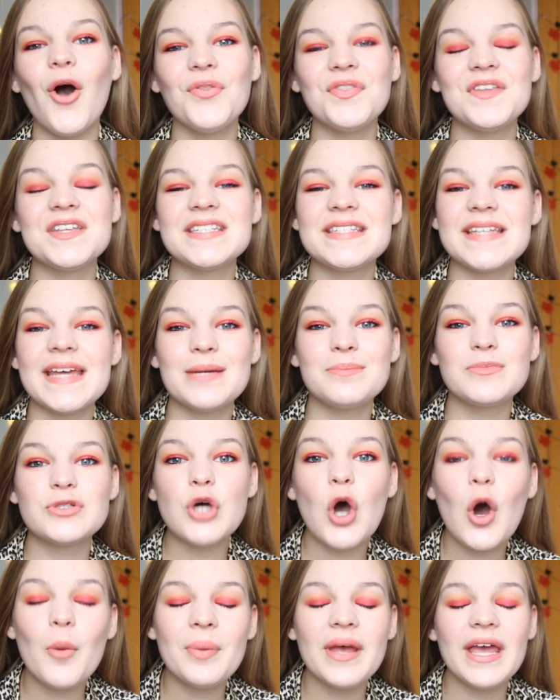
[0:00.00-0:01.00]
On the same
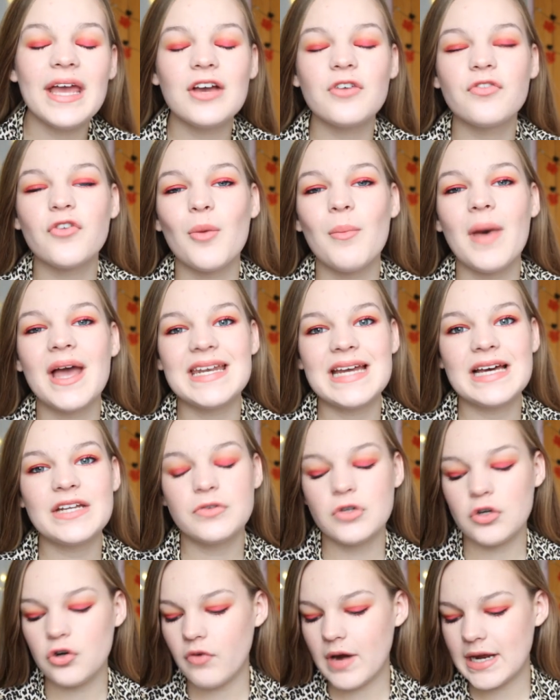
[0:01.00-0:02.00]
topic, from my
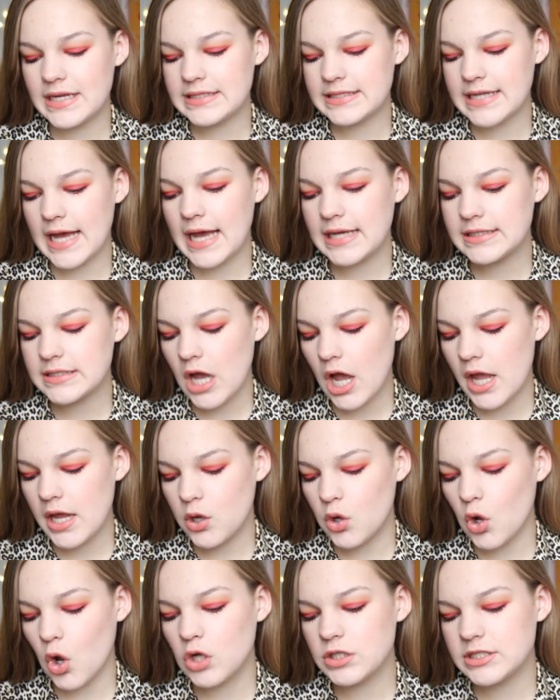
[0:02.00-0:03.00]
nana and granddad, I
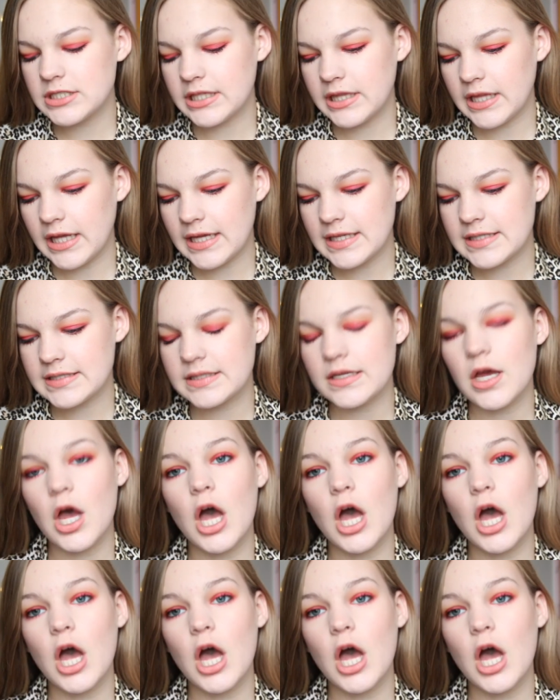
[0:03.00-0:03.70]
got this